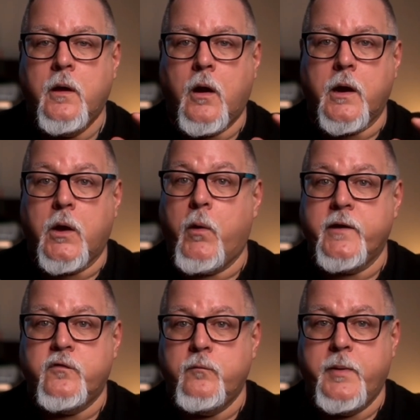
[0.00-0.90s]
are going
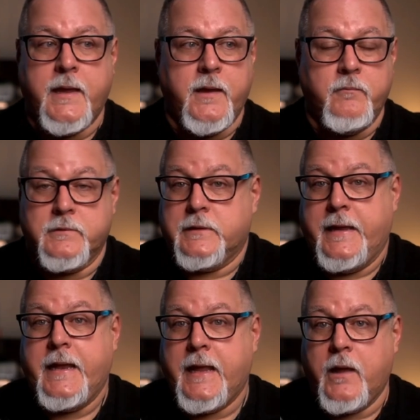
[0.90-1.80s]
to be
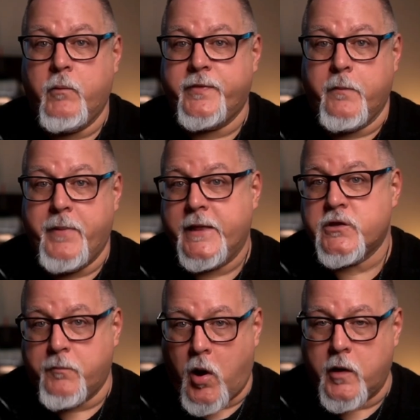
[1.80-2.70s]
leading with the
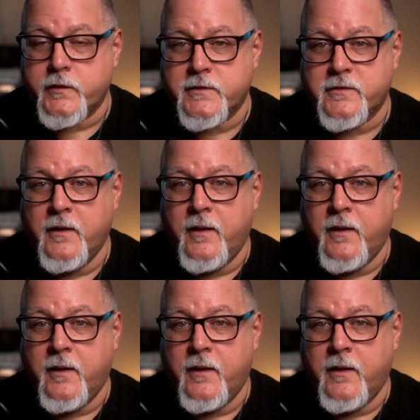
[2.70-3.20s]
benchmarks